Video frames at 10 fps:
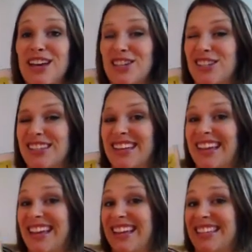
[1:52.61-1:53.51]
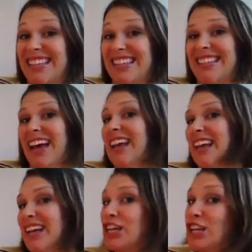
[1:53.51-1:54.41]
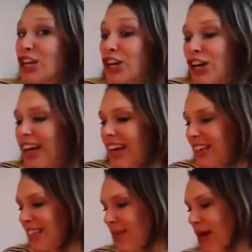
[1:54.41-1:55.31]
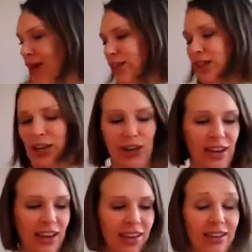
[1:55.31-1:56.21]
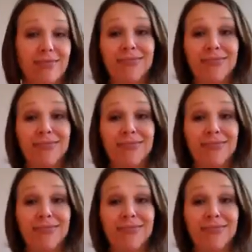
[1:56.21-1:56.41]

just to get kids excited and curious about learning.